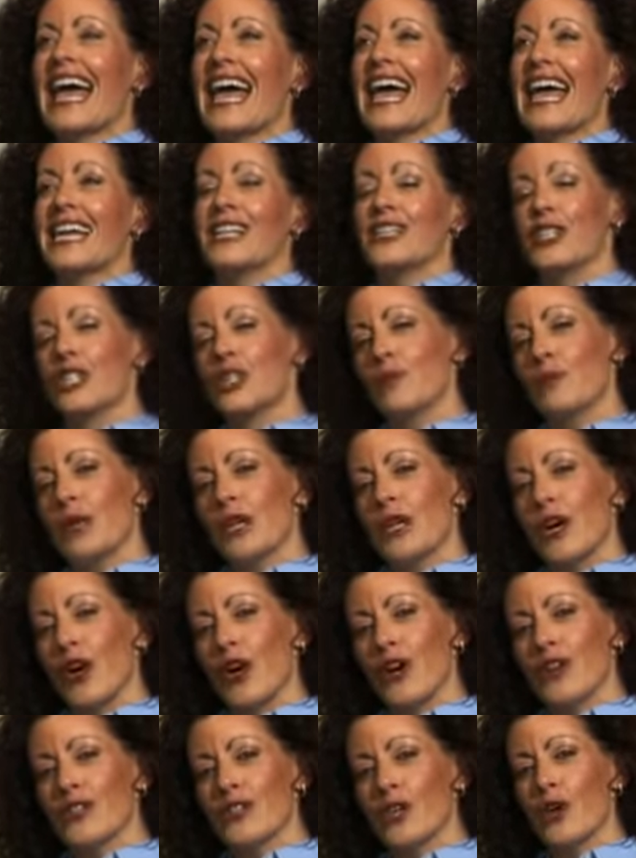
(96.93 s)
And just
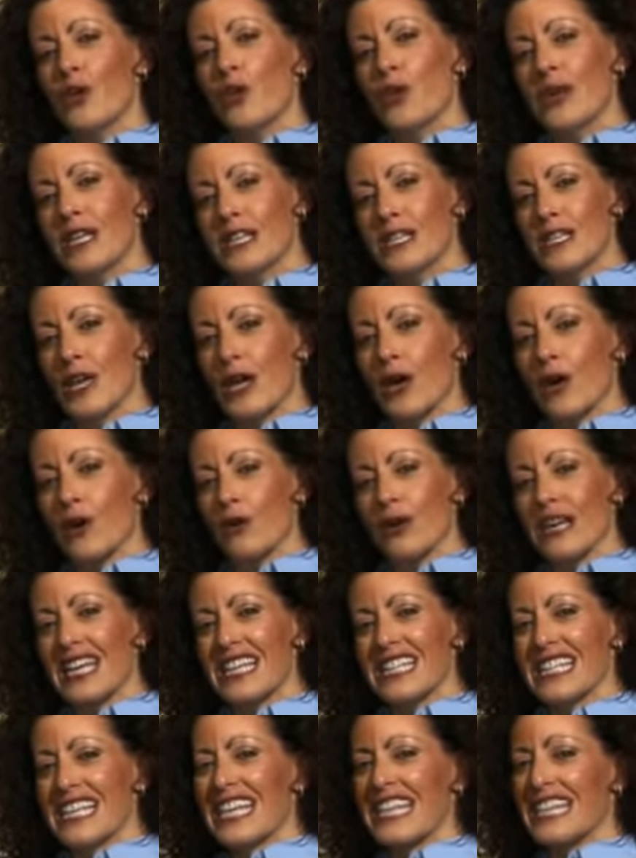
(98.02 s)
because a window
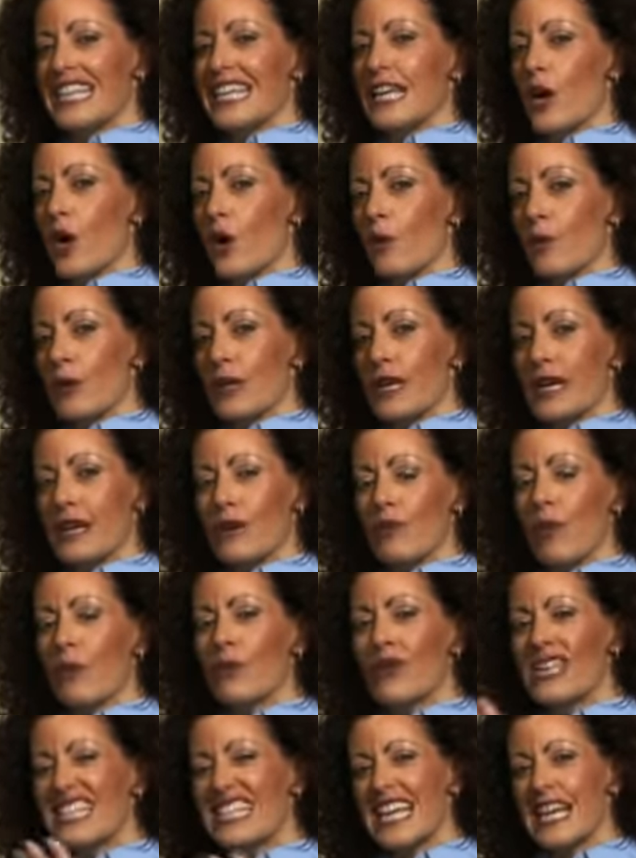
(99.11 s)
is in the opening, when
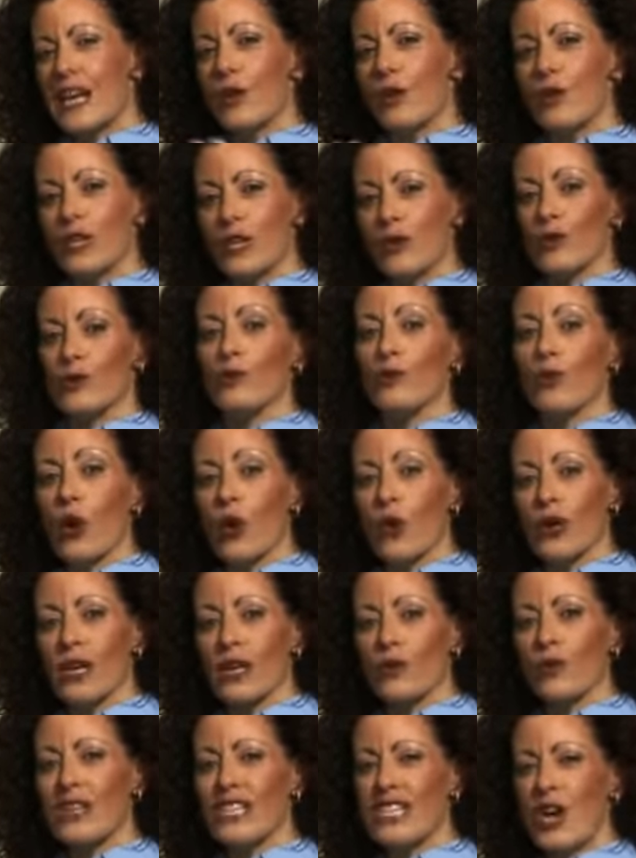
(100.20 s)
we say a window's
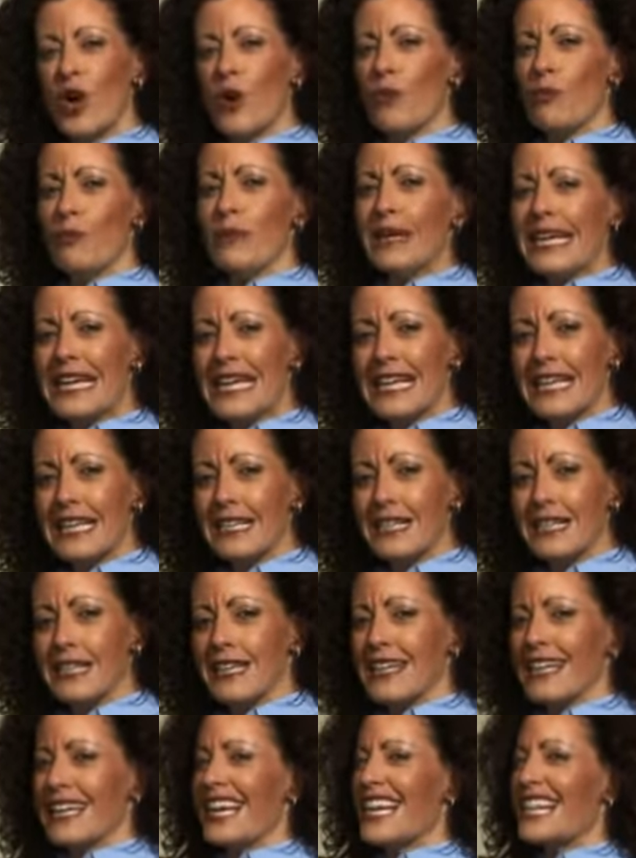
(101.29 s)
broken, we don't mean
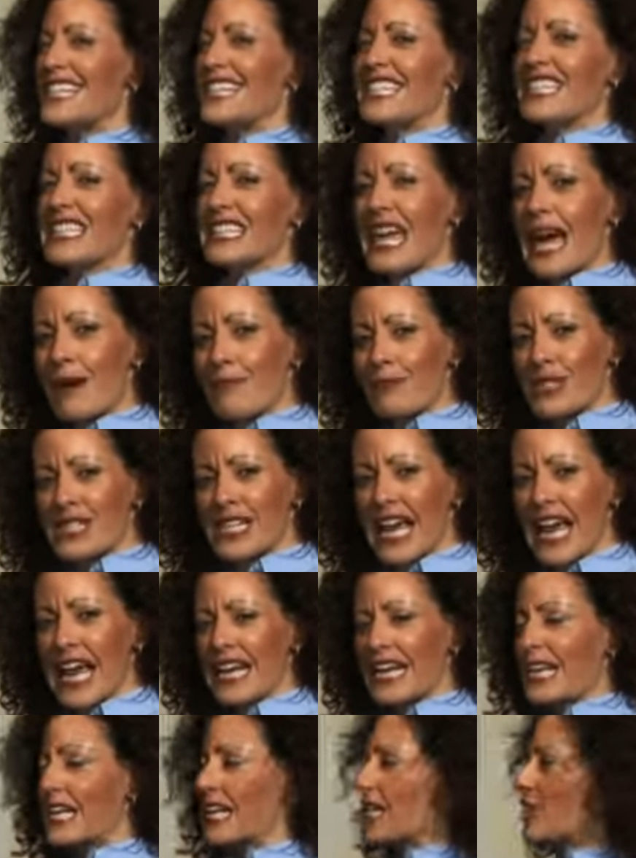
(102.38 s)
it's
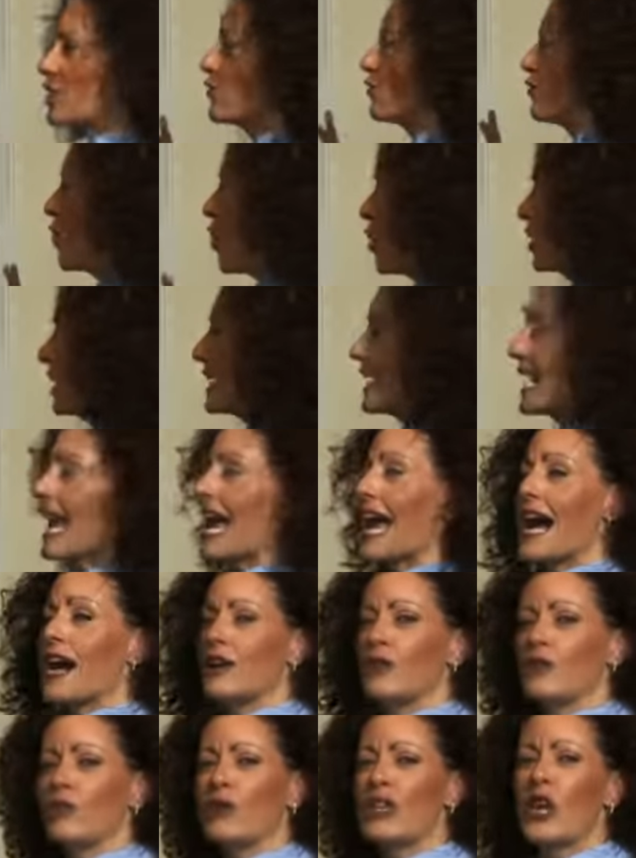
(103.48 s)
dilapidated, it's falling
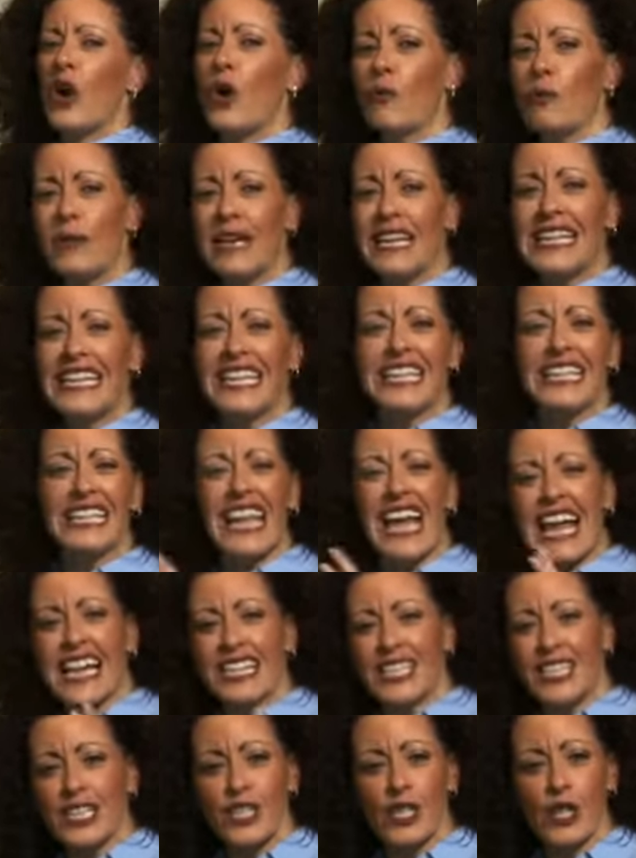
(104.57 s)
out. We don't mean the
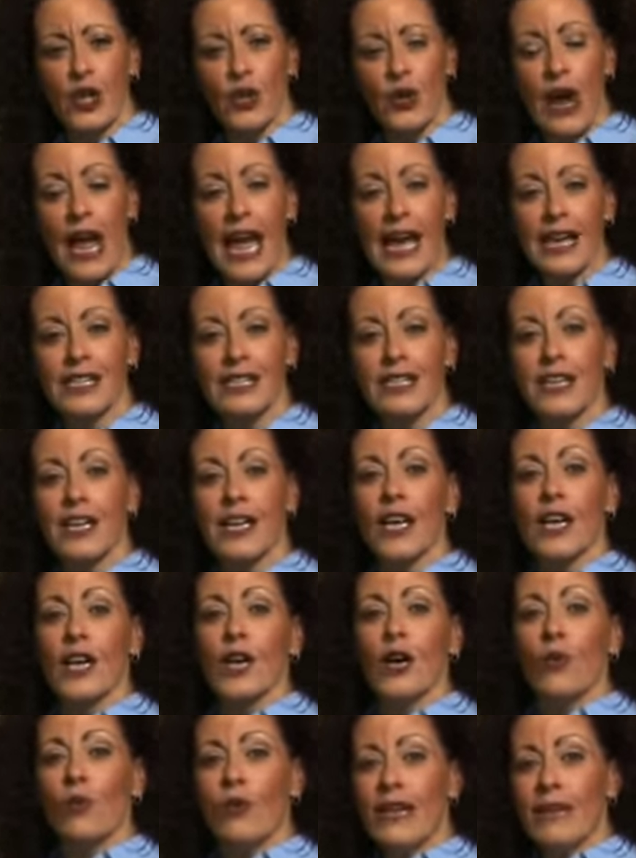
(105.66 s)
glass is cracked.
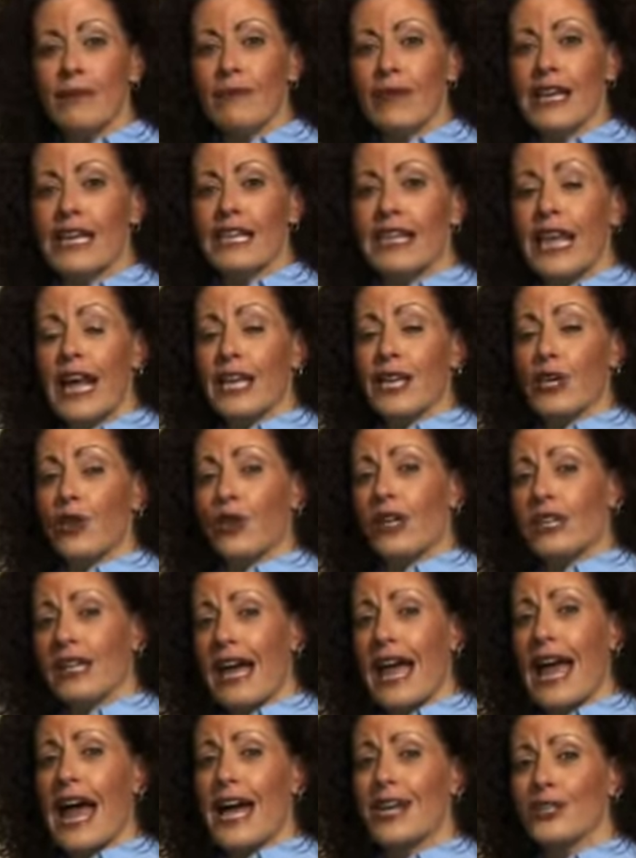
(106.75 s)
We mean that your
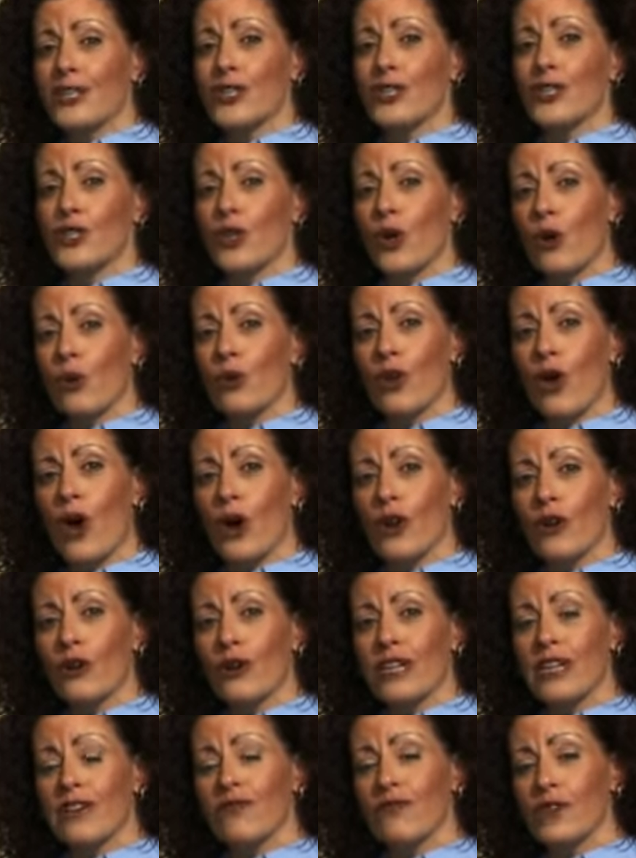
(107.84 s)
glass is no longer
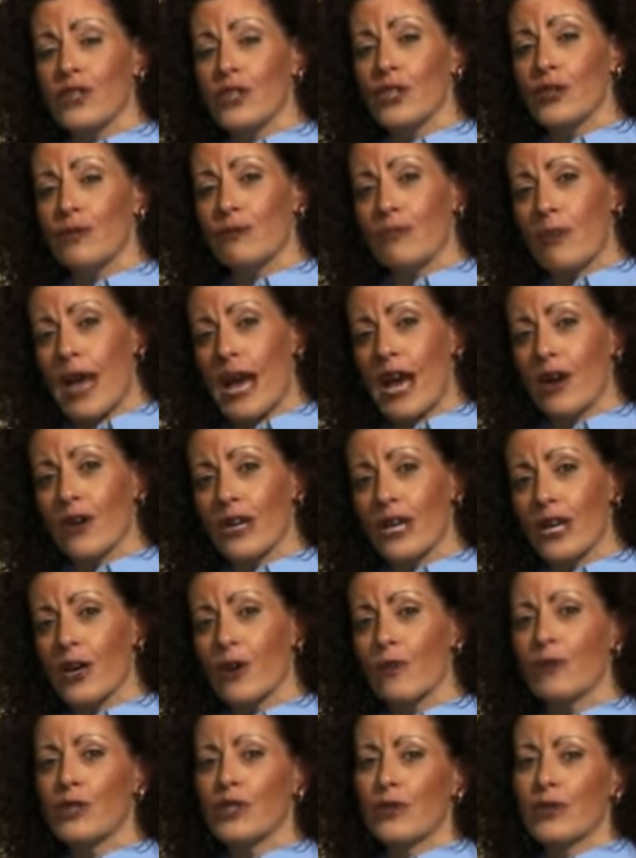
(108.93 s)
an efficient
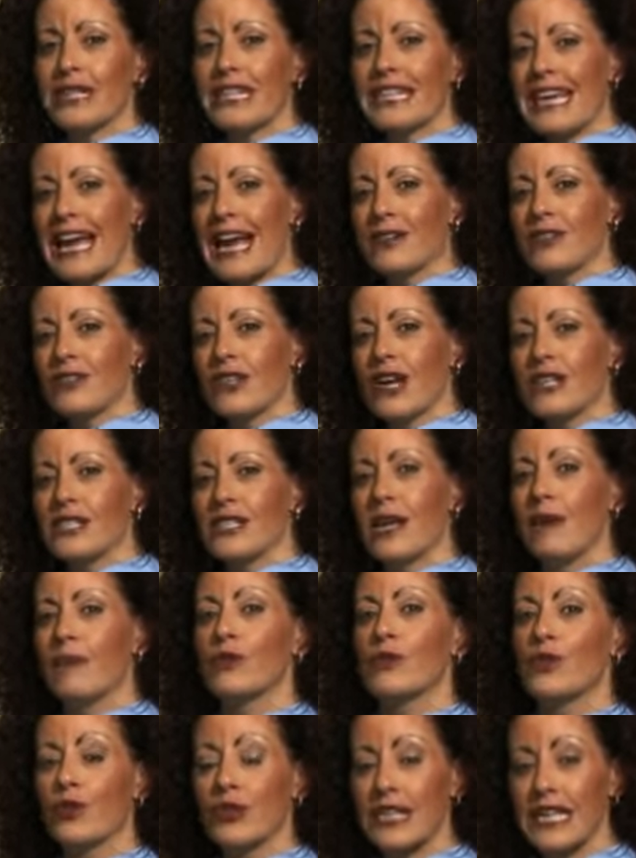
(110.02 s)
barrier between the outside
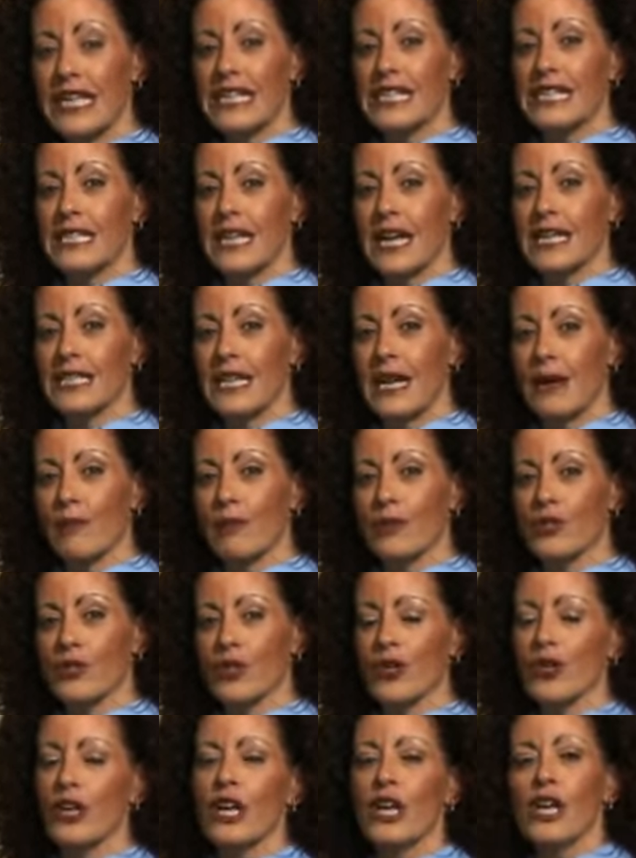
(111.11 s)
temperature and the inside
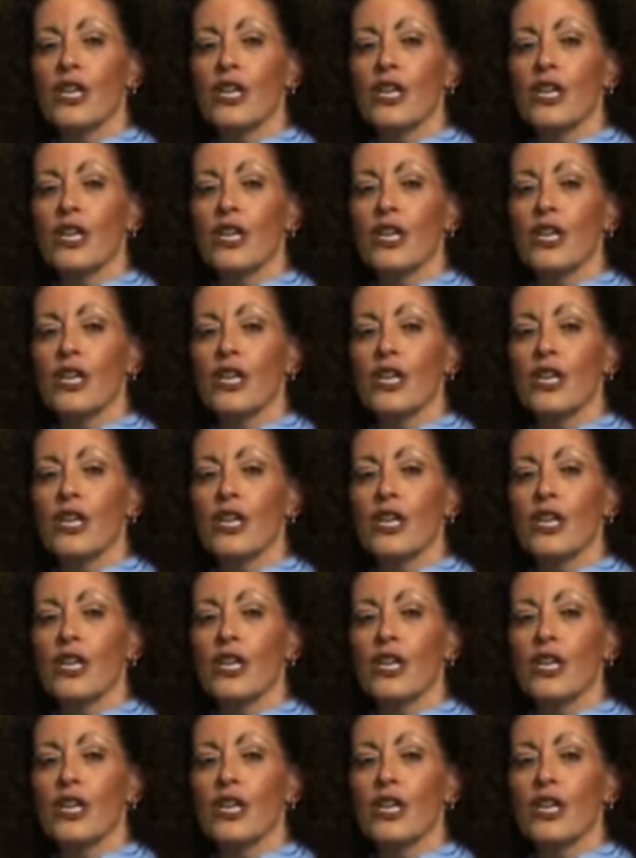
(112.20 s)
temperature.